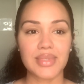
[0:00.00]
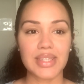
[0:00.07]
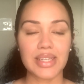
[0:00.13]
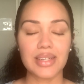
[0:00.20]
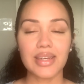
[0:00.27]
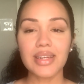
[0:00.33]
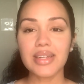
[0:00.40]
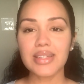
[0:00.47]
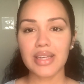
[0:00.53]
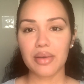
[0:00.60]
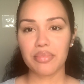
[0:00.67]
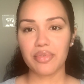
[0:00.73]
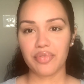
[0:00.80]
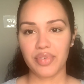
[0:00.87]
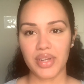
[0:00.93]
any type
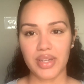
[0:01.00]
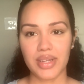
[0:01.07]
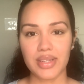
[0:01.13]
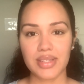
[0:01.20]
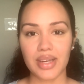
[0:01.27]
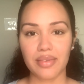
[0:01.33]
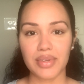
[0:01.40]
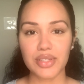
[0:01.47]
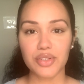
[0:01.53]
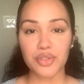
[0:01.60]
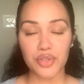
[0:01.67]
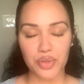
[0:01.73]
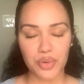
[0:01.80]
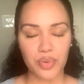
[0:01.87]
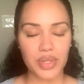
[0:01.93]
of feelings having to
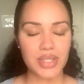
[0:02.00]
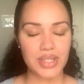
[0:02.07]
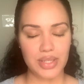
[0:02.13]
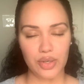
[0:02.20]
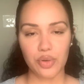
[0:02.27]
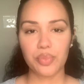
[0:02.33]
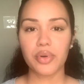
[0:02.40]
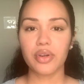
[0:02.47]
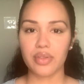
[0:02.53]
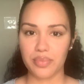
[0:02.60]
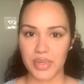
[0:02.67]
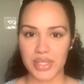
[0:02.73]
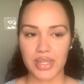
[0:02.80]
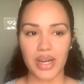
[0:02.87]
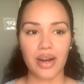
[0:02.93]
do with stillbirth,
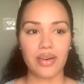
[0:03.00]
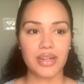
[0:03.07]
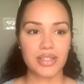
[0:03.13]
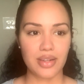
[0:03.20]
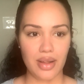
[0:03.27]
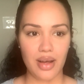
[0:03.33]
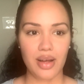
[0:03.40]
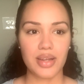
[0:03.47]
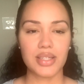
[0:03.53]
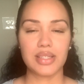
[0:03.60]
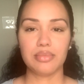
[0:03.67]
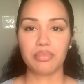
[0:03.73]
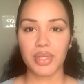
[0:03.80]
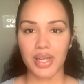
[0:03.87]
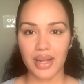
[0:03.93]
miscarriage, loss,
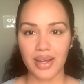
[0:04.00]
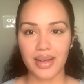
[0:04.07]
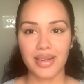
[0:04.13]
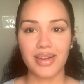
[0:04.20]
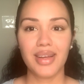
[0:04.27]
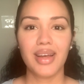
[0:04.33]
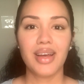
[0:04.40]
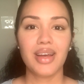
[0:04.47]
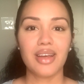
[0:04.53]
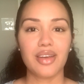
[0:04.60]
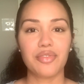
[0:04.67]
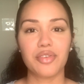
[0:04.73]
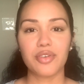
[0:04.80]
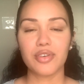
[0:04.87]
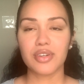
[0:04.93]
blood.
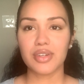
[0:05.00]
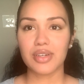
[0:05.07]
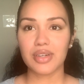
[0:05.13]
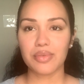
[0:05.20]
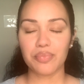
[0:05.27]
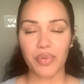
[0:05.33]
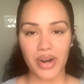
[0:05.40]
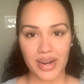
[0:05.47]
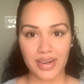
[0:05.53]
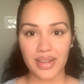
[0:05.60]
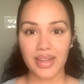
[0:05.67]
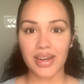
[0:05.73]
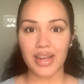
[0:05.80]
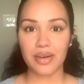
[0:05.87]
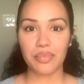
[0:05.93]
If you're
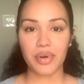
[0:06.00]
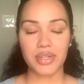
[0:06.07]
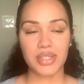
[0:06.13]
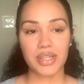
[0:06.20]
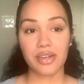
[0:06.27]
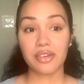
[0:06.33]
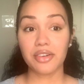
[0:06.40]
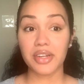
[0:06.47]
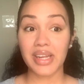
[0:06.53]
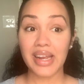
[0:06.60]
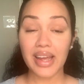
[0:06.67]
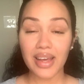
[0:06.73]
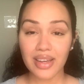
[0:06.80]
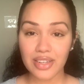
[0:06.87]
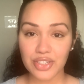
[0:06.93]
pregnant and particularly
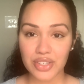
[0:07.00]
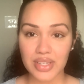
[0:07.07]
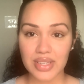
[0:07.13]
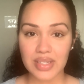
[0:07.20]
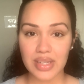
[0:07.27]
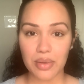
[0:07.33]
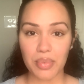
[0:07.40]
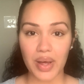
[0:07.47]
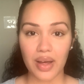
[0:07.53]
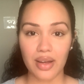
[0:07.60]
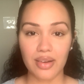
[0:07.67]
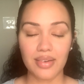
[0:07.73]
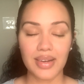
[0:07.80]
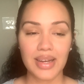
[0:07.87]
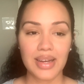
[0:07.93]
anxious
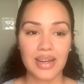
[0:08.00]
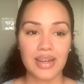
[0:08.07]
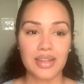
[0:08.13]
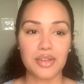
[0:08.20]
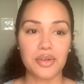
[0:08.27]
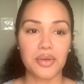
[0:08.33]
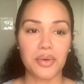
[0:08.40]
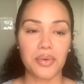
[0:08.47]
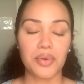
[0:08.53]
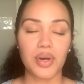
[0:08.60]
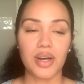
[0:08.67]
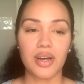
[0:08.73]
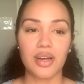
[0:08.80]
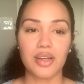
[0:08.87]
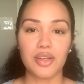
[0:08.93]
about,
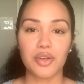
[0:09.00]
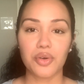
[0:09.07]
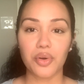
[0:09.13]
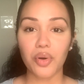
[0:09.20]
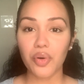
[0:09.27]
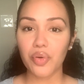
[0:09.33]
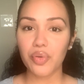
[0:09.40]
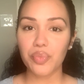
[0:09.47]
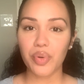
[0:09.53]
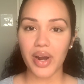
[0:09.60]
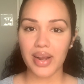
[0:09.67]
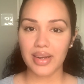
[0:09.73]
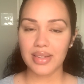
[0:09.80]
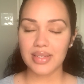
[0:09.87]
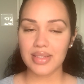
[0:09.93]
your own
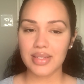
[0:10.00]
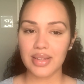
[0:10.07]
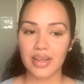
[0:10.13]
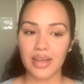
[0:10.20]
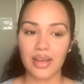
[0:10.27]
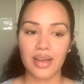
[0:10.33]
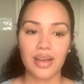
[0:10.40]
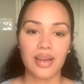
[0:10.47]
pregnancy,